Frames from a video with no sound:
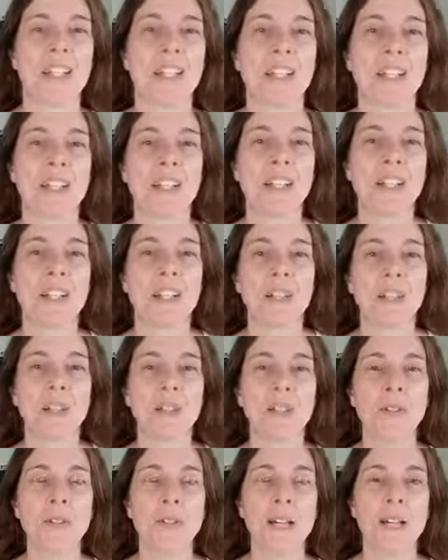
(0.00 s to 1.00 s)

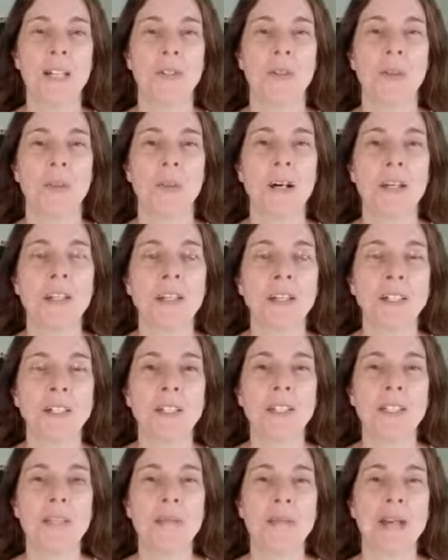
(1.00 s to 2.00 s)
Hello and
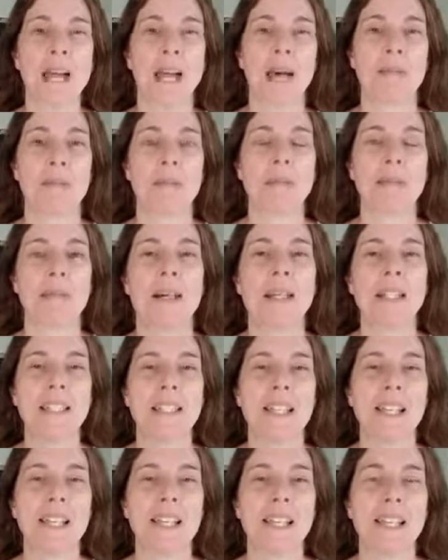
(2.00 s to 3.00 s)
welcome. Happy
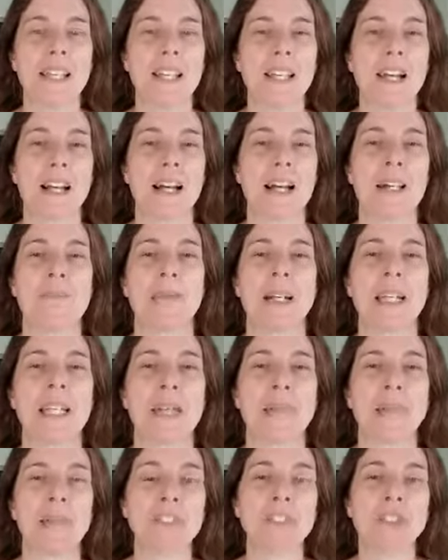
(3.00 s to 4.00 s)
Monday. My
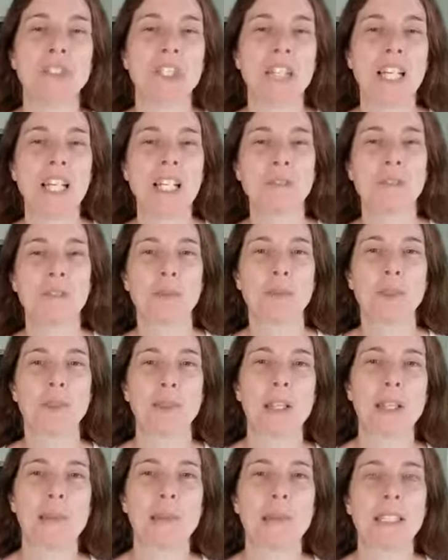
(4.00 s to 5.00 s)
name is Jen from
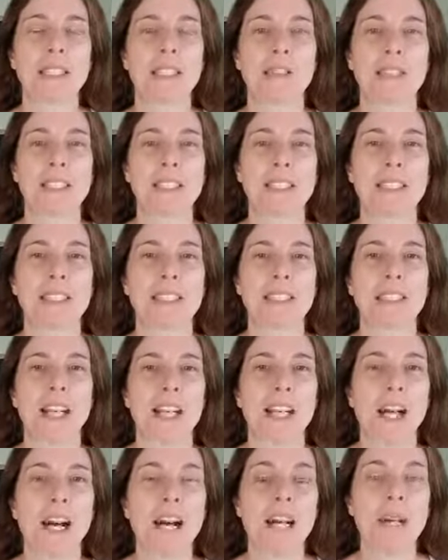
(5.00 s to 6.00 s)

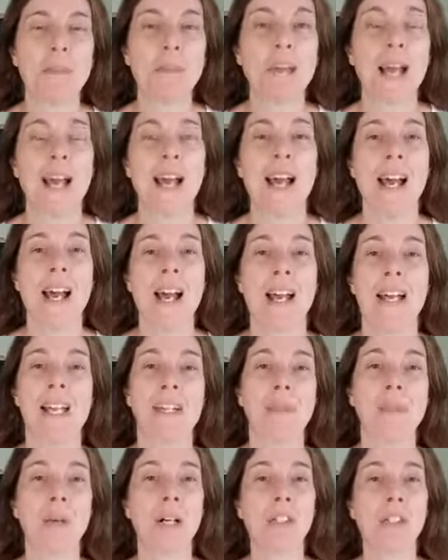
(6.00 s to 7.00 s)
smartypantsfinance.com
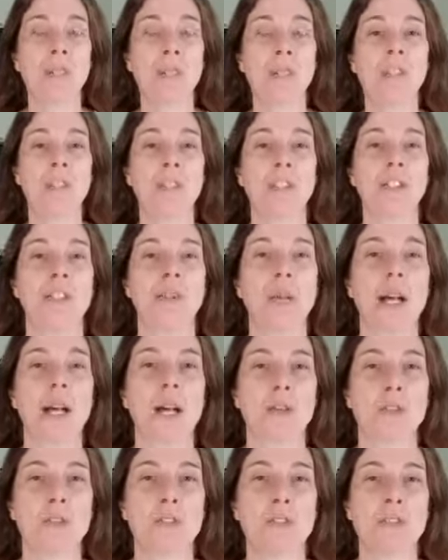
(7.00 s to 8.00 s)
and welcome to
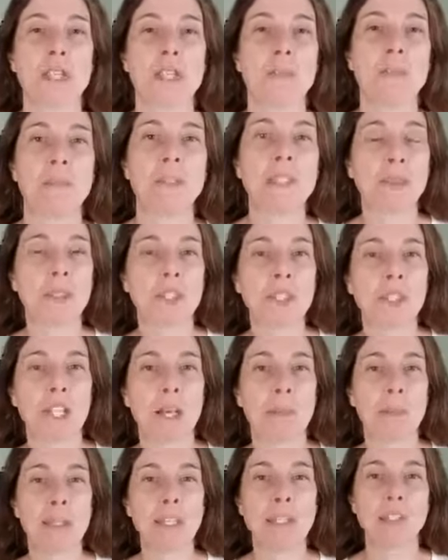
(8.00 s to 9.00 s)
our free mystery
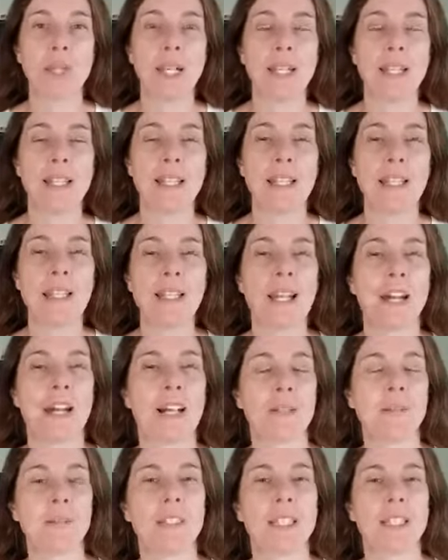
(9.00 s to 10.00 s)
shopping training.
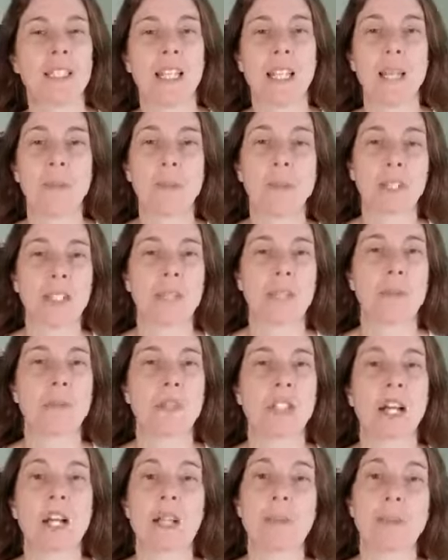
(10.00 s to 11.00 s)
Today we're going to
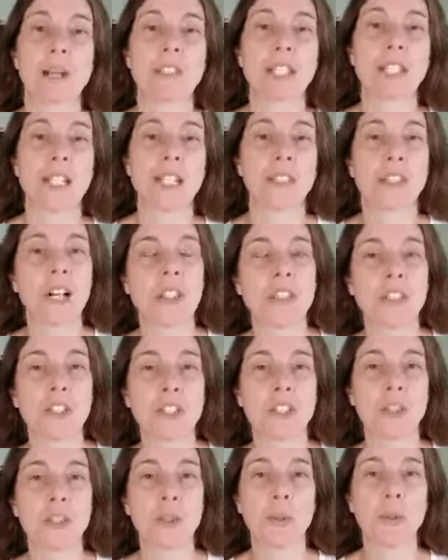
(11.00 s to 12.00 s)
talk about technology
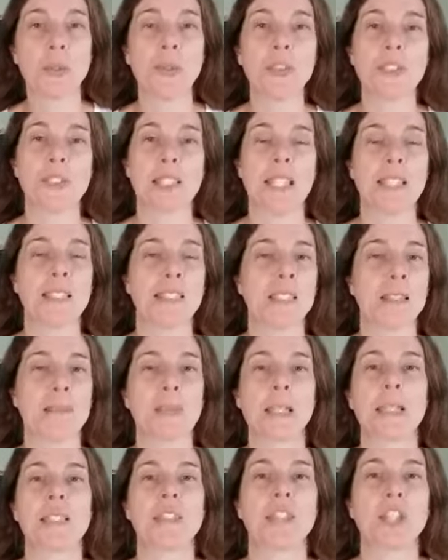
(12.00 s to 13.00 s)
tools, things to
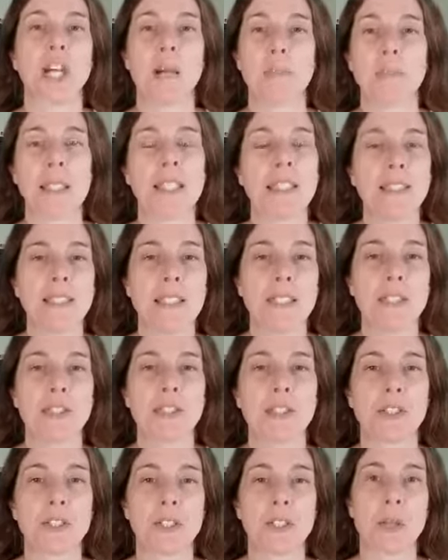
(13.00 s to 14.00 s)
make the job easier
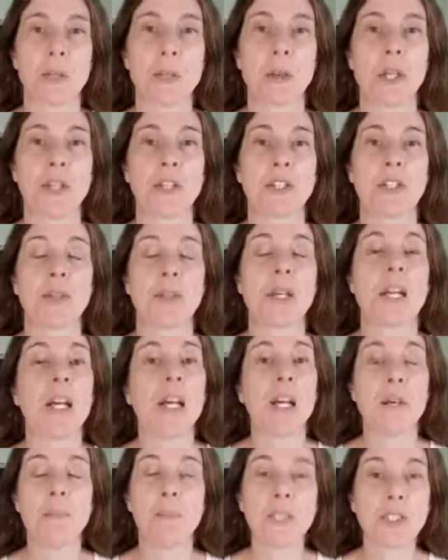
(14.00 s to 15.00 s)
so that when you're
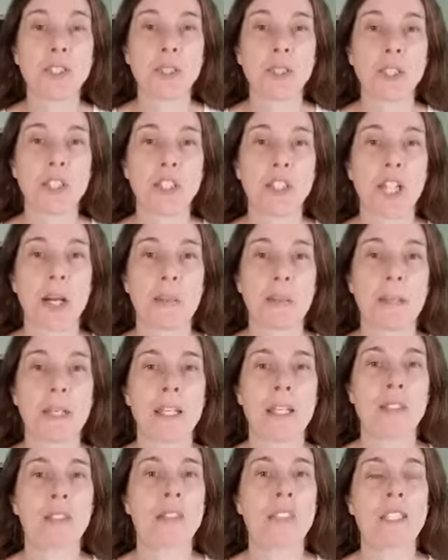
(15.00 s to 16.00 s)
mystery shopping,
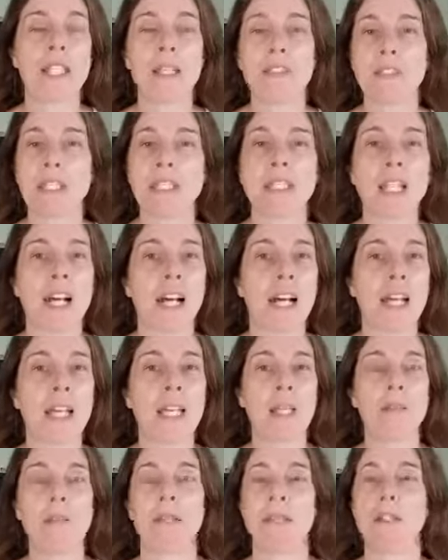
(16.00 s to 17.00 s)
you're saving
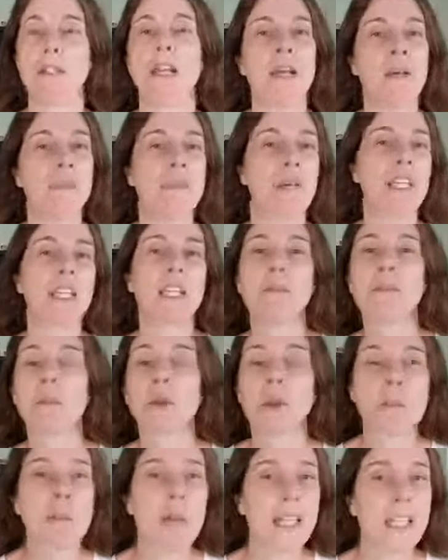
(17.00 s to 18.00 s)
time and making
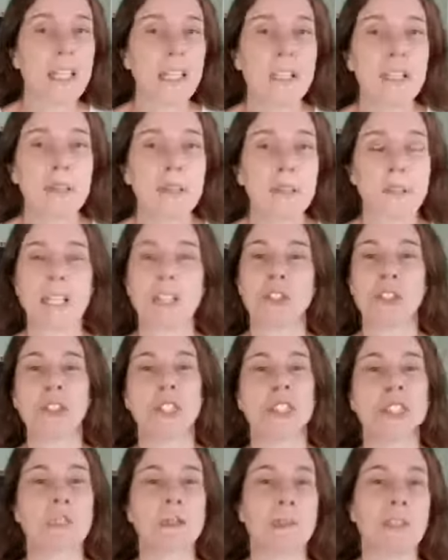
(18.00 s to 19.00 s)
more money because you're
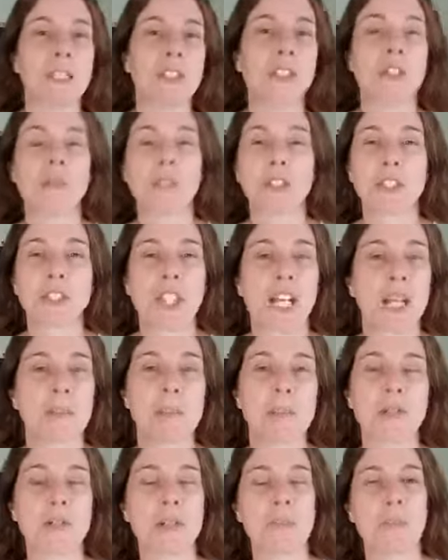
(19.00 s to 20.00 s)
not spending too much time
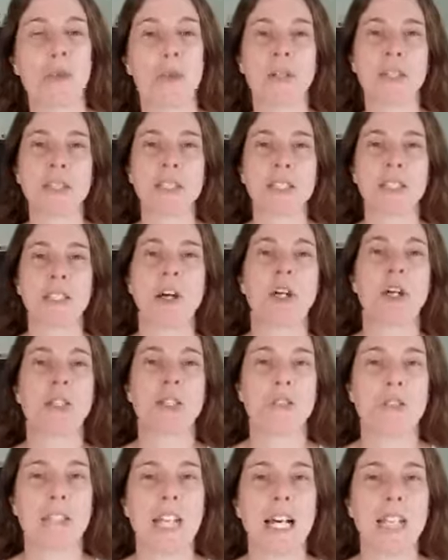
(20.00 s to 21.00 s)
on reports and all
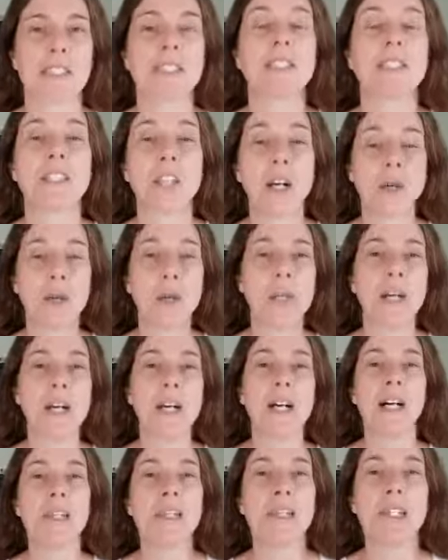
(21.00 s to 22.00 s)
of that. So
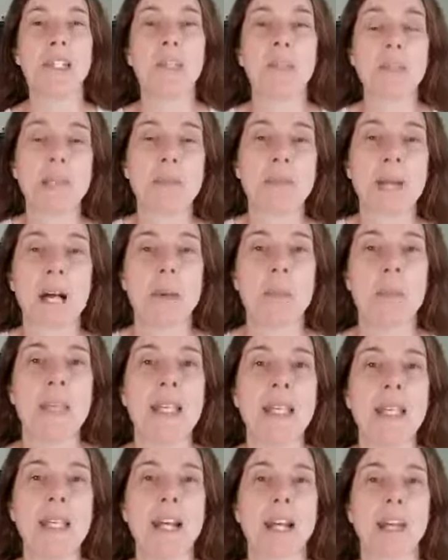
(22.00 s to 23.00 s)
a little bit about
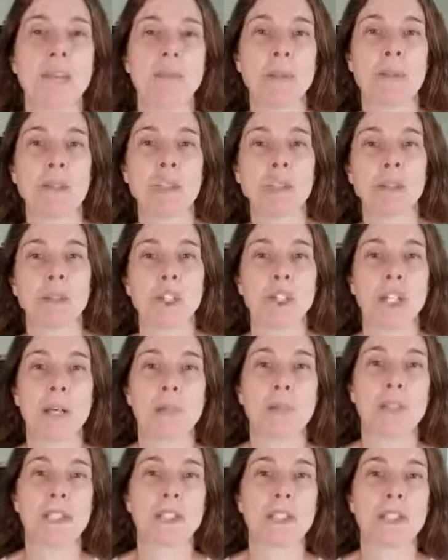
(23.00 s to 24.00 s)
me. I've been mystery
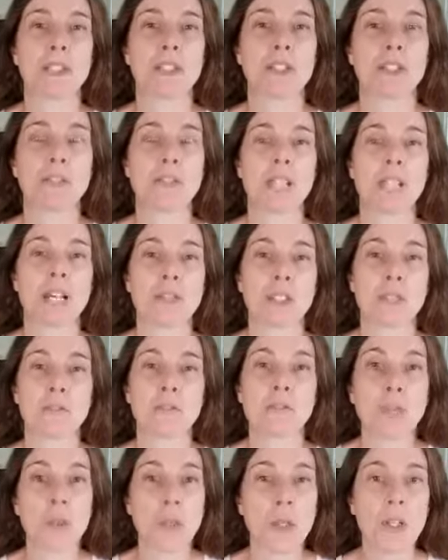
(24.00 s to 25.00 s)
shopping since
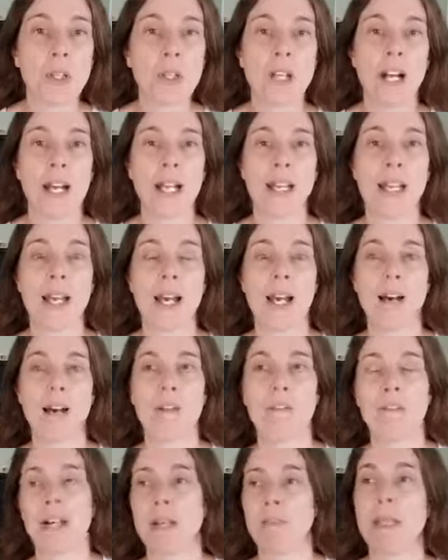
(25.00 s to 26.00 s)
2004. I
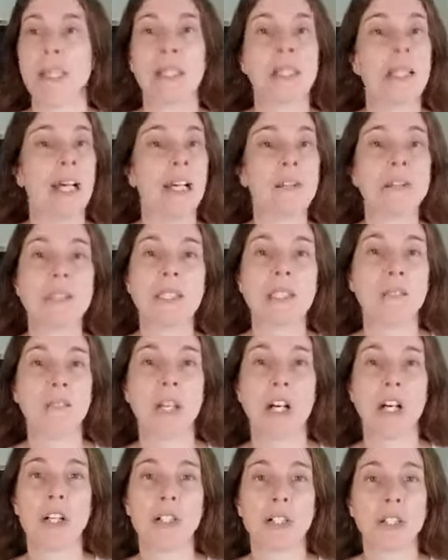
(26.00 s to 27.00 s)
have made thousands of
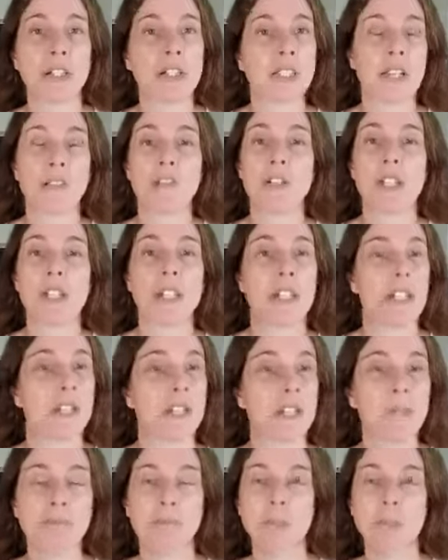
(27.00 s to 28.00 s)
dollars every
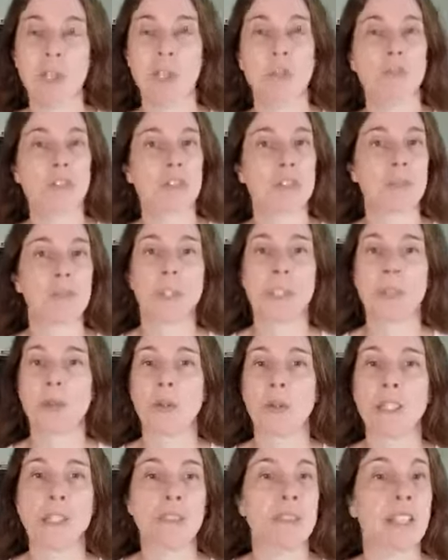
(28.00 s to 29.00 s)
year over the
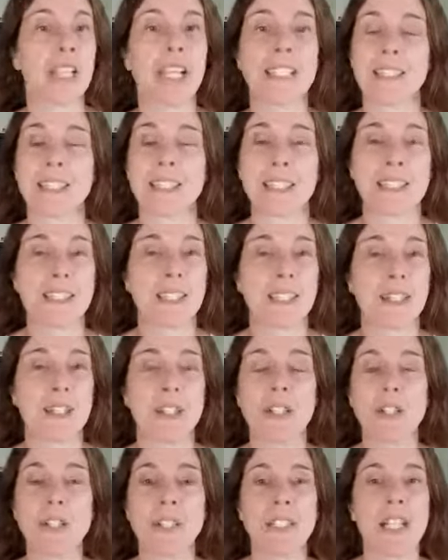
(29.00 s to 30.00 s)
course of the last 16
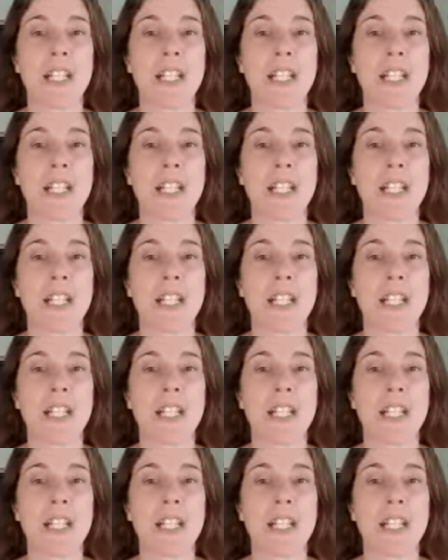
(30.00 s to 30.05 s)
years.